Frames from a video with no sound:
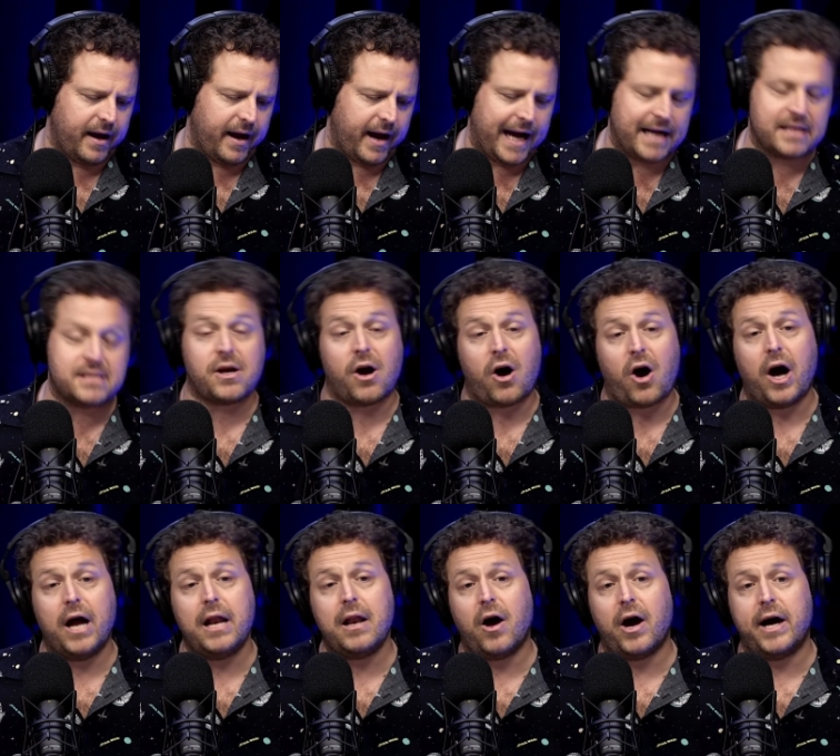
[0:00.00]
has
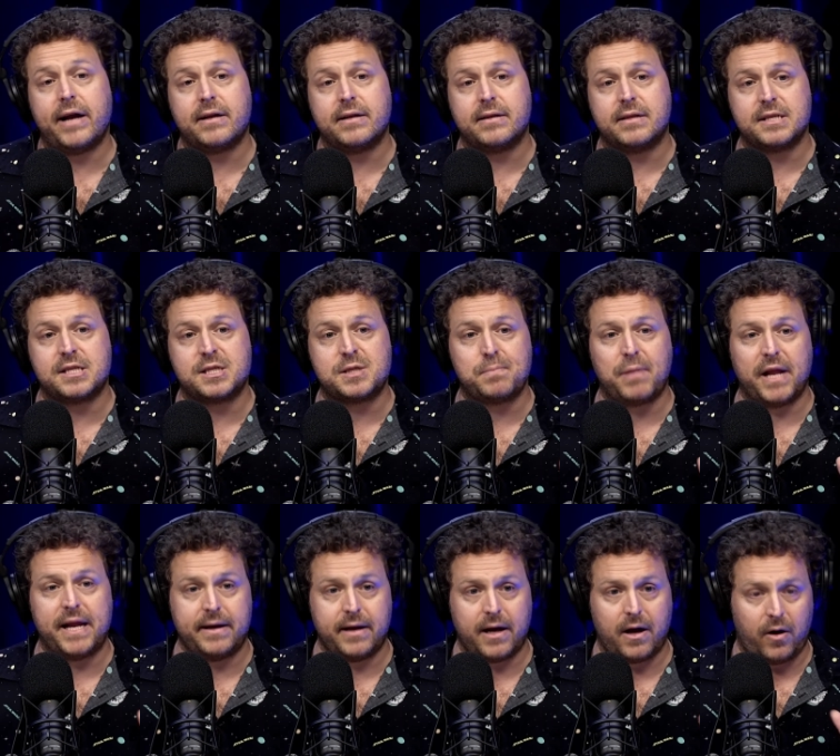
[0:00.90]
highlighted the
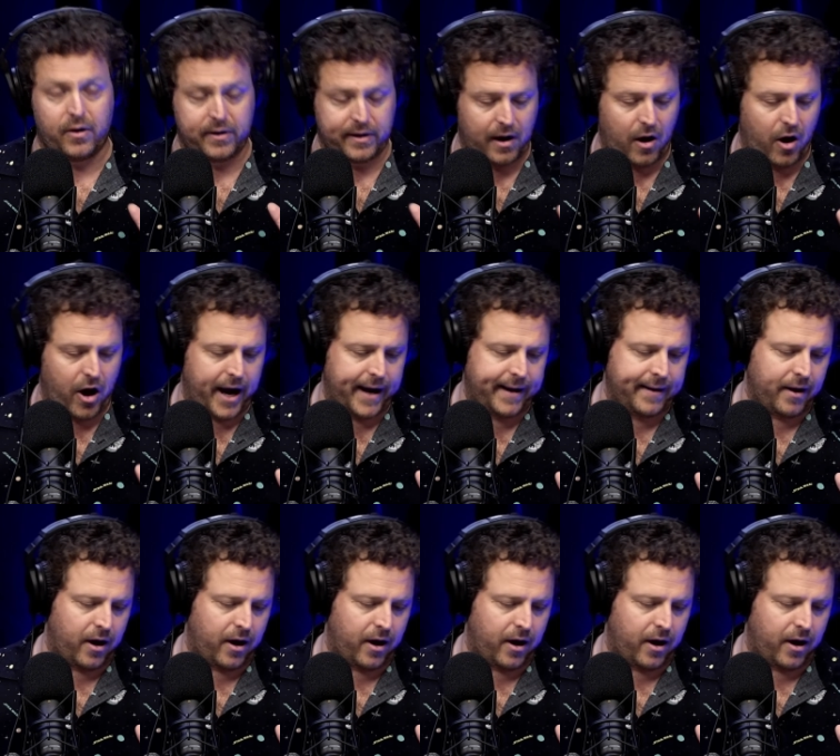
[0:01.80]
splendor online